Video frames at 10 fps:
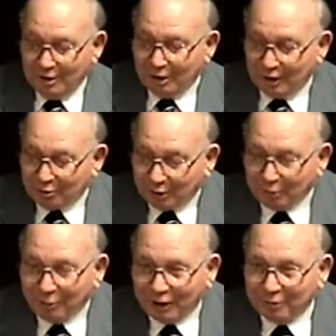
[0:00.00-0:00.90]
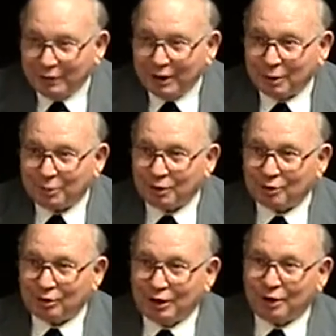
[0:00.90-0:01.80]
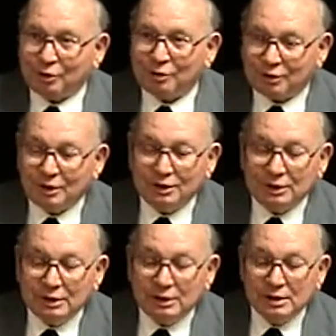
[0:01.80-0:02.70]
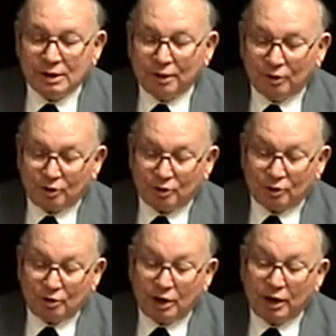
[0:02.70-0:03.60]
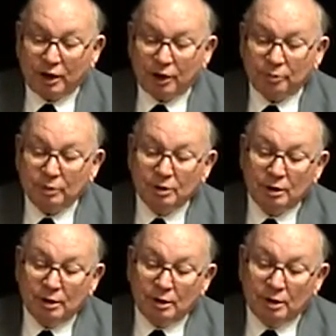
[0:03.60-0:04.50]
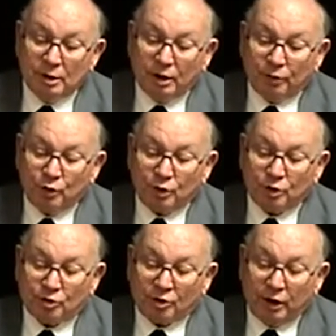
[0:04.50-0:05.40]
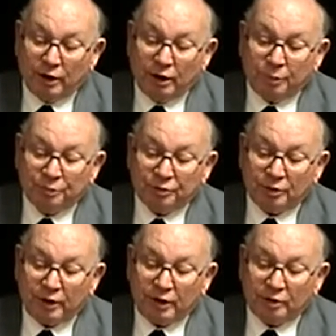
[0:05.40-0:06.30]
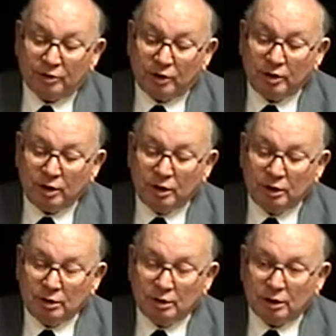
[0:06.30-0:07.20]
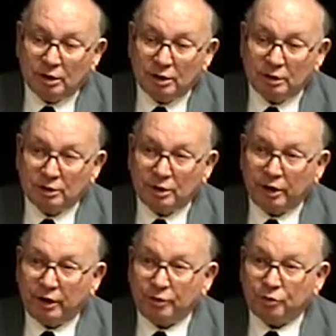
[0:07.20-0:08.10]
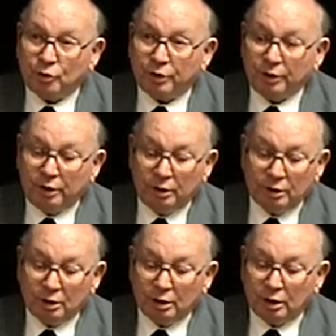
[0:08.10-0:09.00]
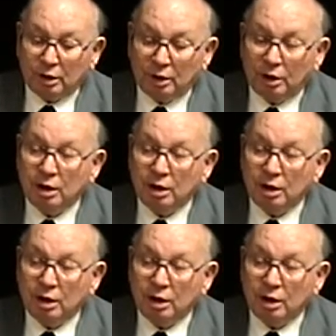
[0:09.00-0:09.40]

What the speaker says: I said, I made up this list, and it's in time, and if you just sign up for 8:30 to 8:40,